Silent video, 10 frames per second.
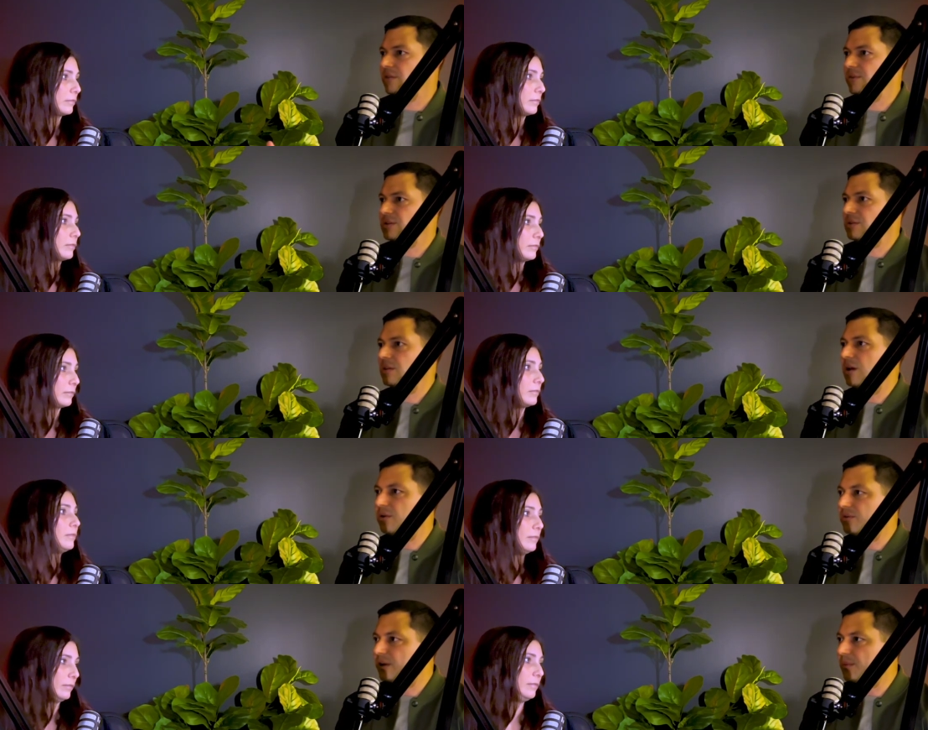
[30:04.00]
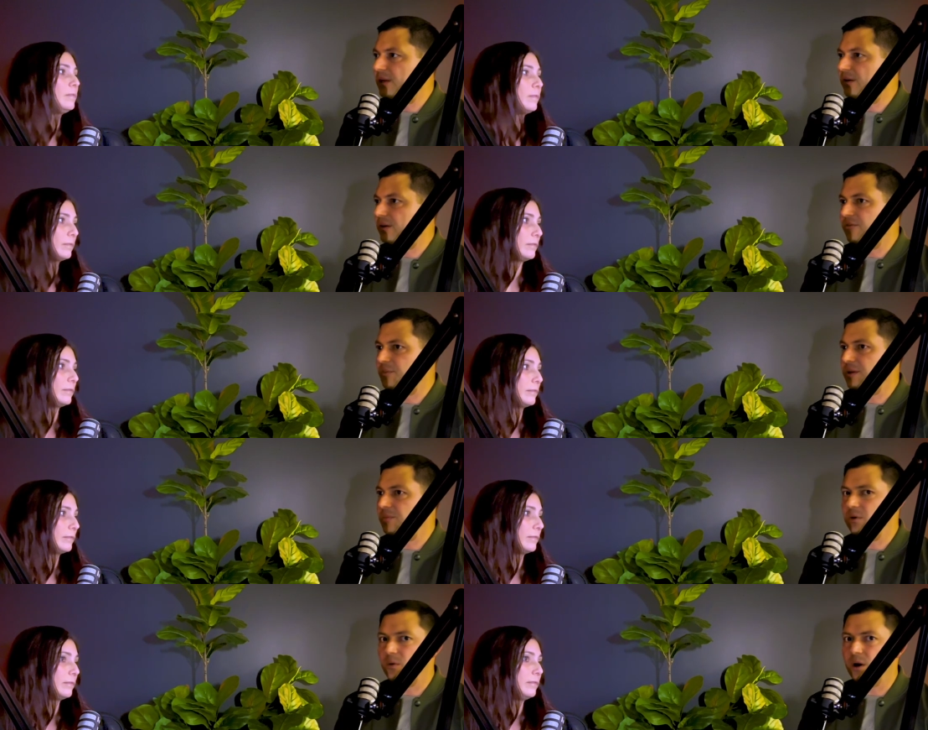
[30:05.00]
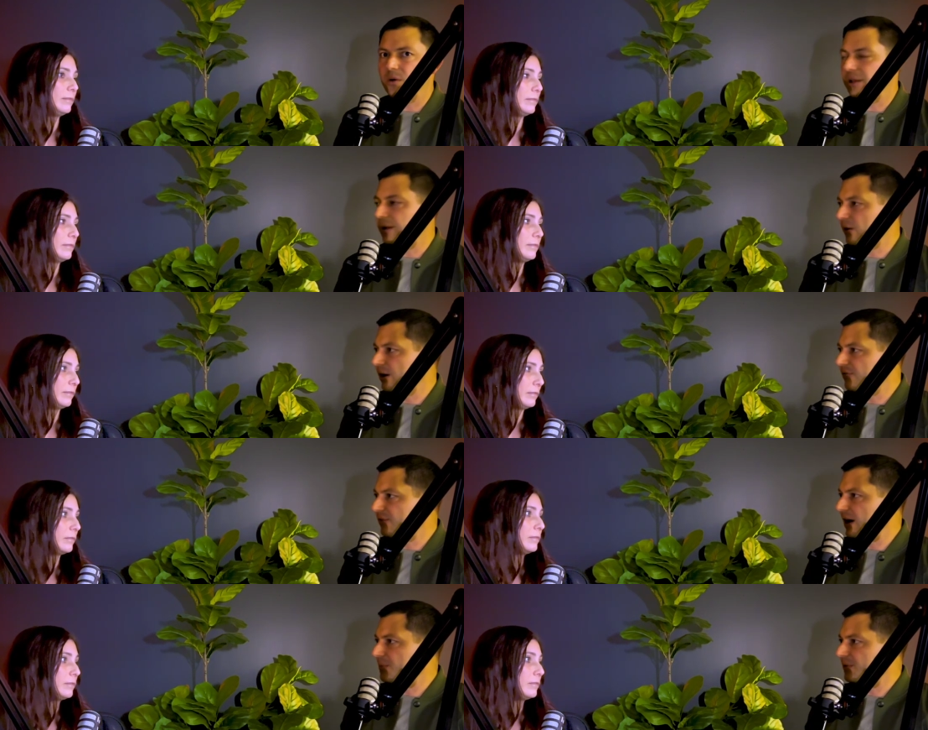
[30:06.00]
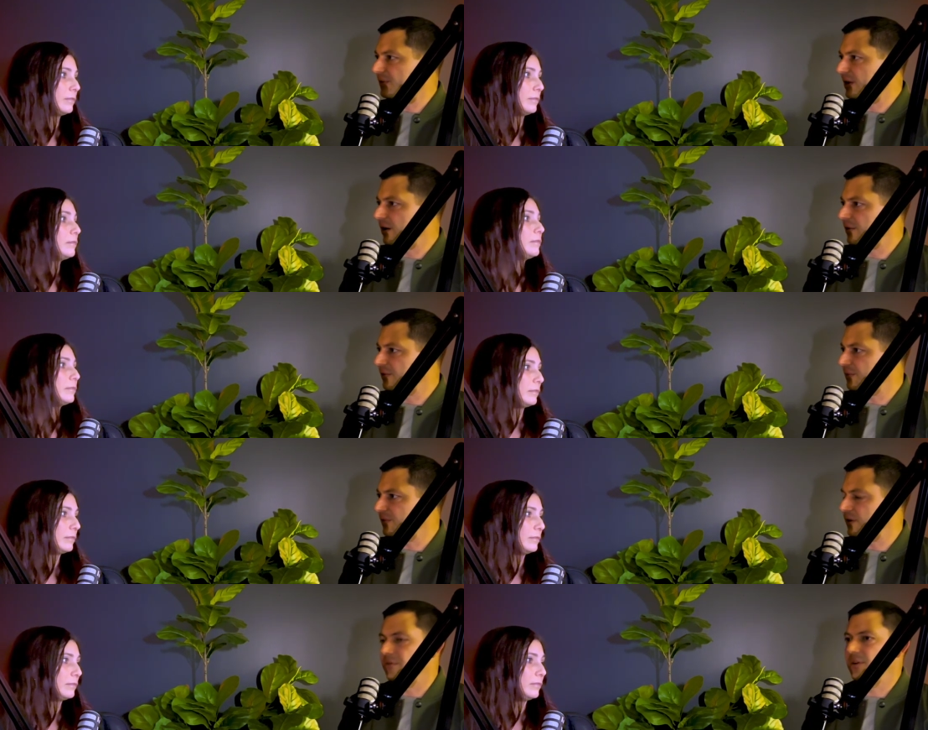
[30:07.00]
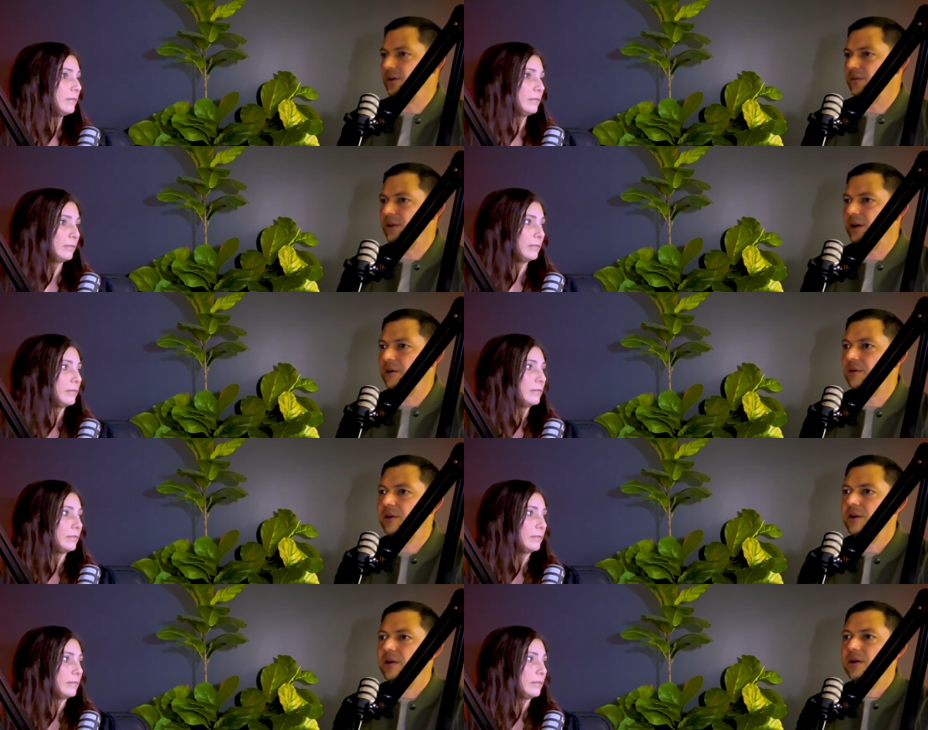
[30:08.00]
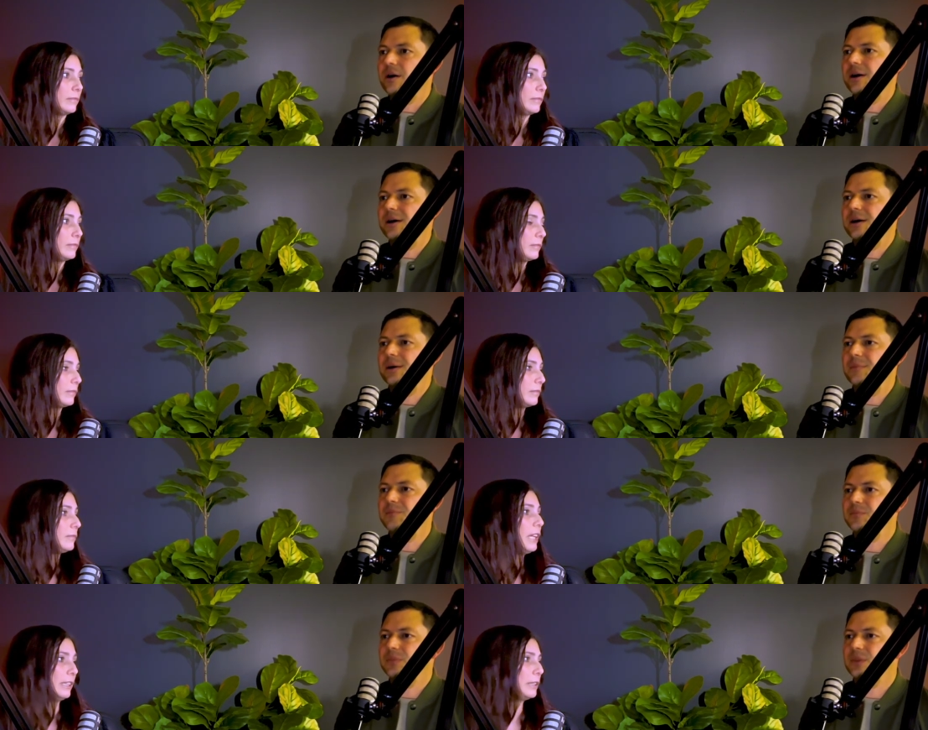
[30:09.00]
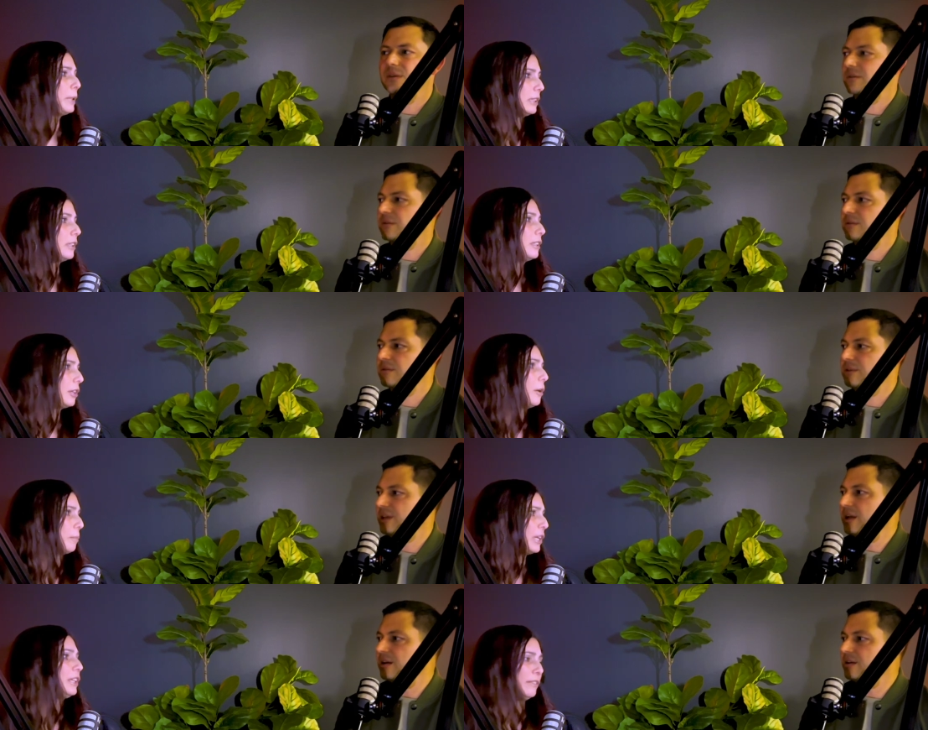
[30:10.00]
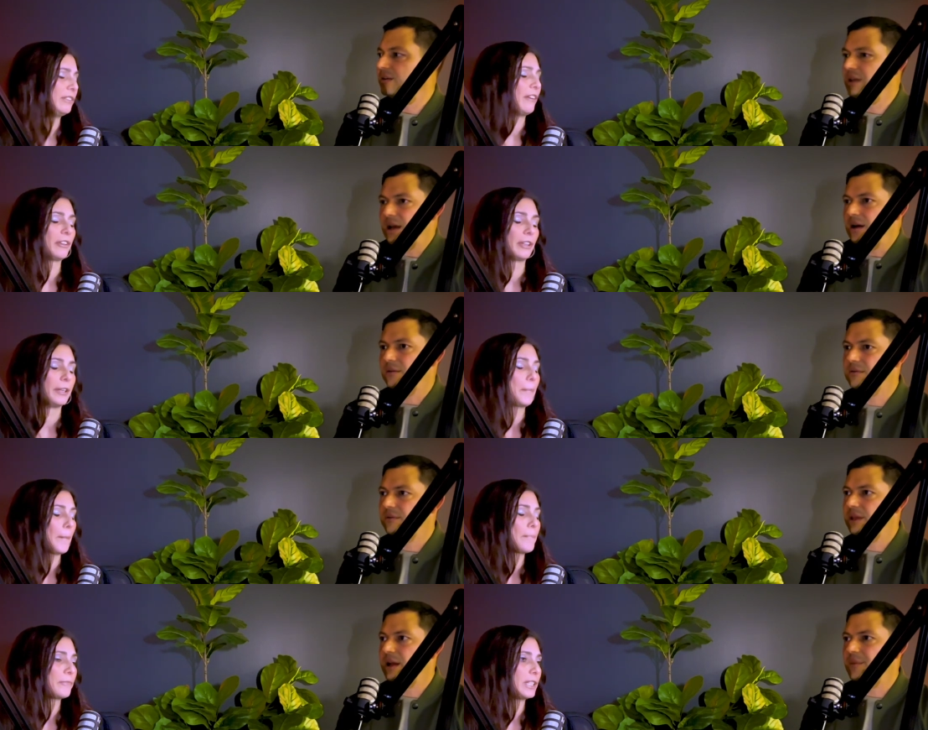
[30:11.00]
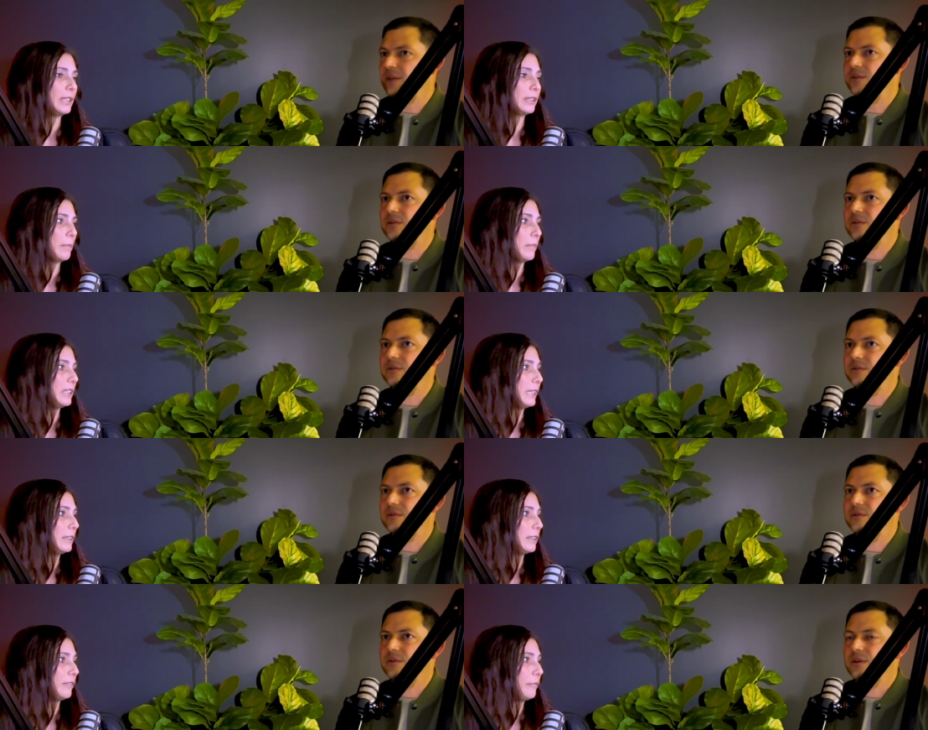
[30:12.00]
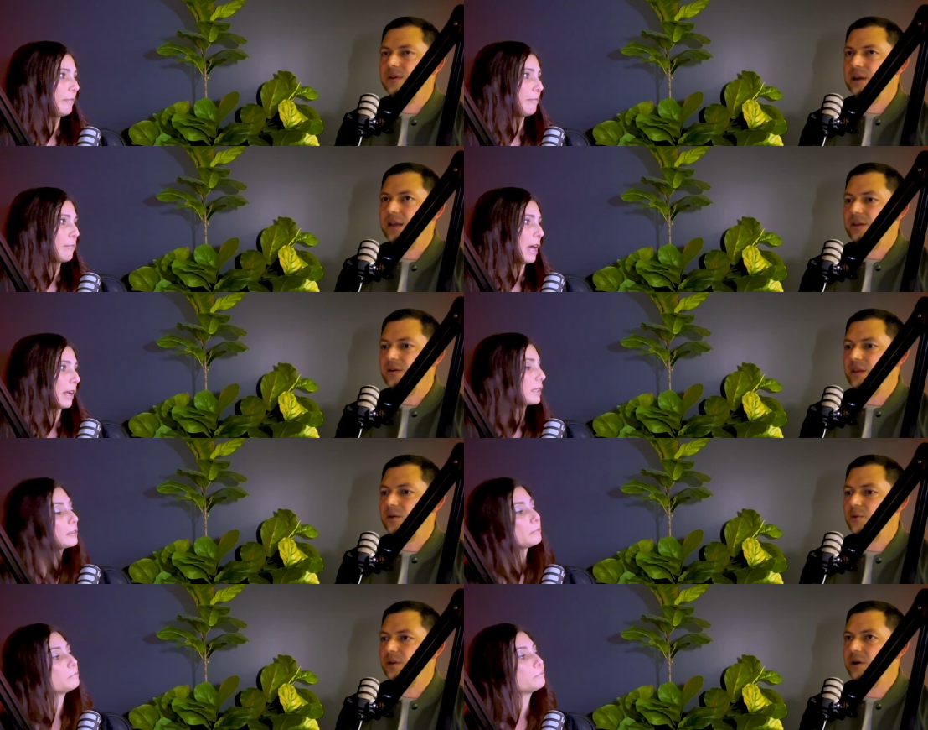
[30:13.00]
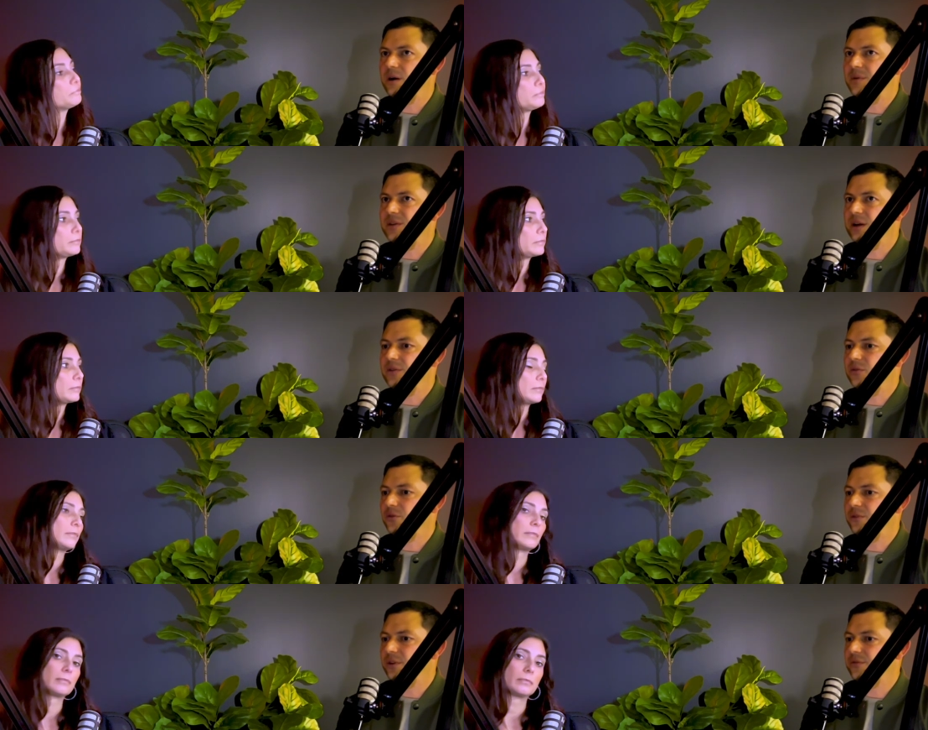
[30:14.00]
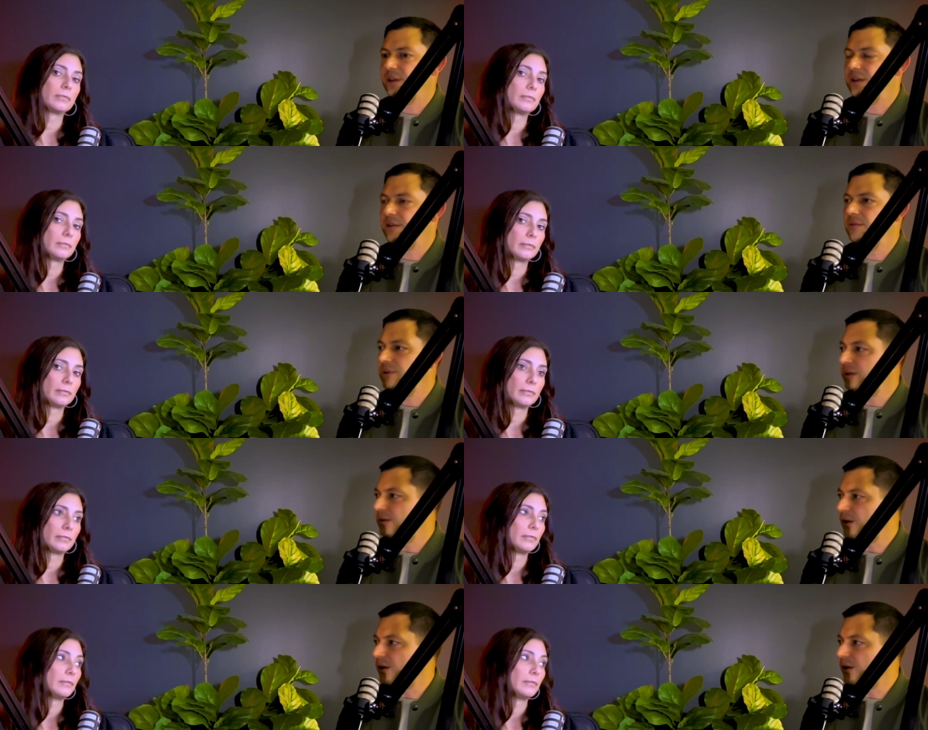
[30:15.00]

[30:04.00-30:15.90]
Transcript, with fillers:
Speaker 1: conventional loans, I'm hearing of people quoting around five percent on some stuff here and there. Um,
Speaker 2: yeah, it depends on the term. Yeah, you've definitely yeah, yeah. I mean, there's incentive
Speaker 1: and then and then when you bump it down to a 15 year